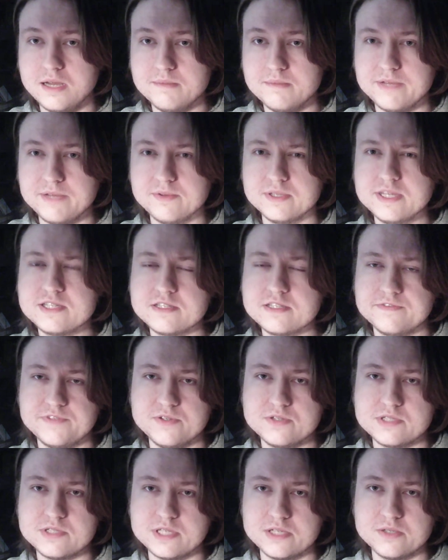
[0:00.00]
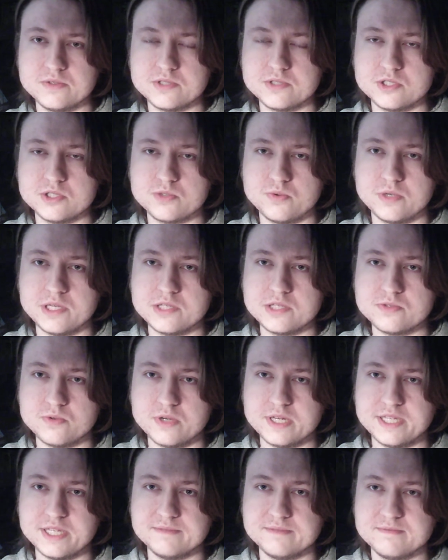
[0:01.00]
He released a few singles in
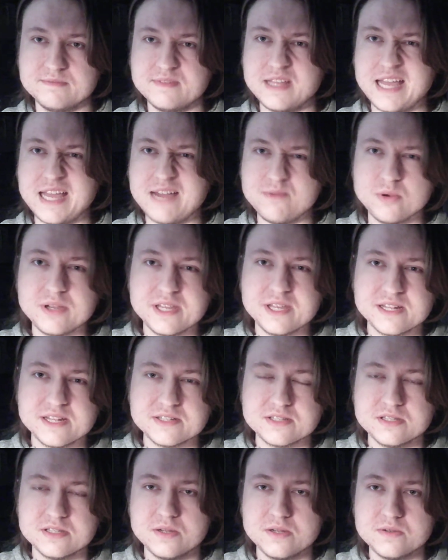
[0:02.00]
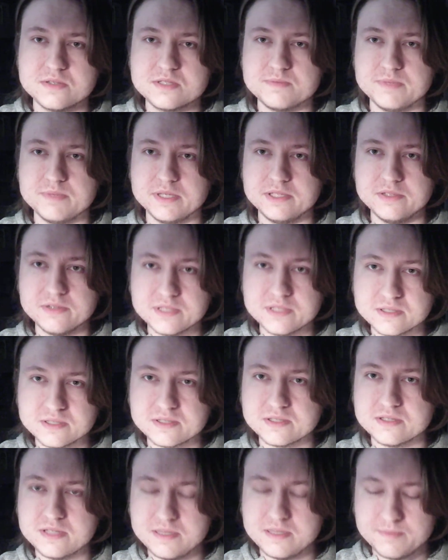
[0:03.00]
2020. I won't get into those, but you can
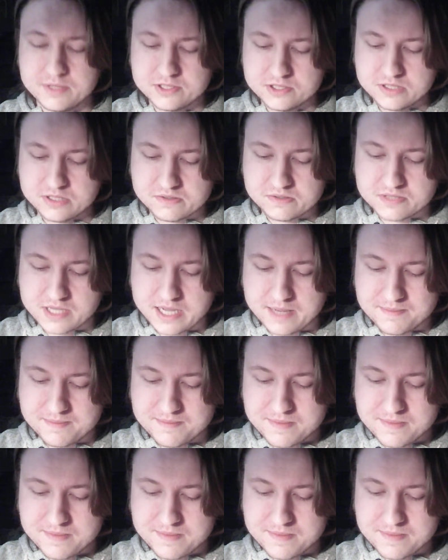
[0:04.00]
look at them on your own time.